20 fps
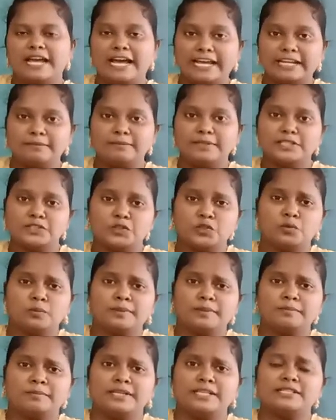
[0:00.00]
animals,
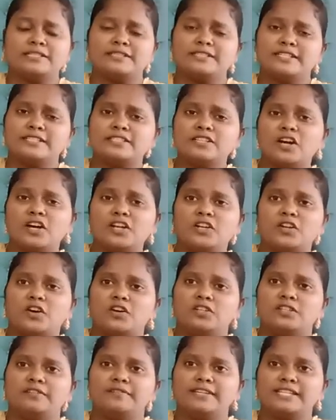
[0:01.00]
human beings. These are
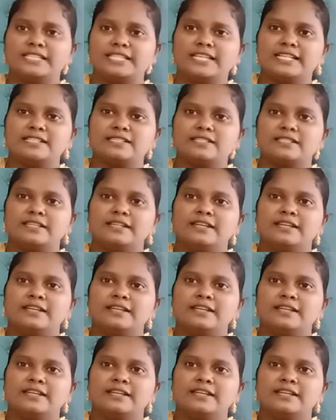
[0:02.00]
non-living things.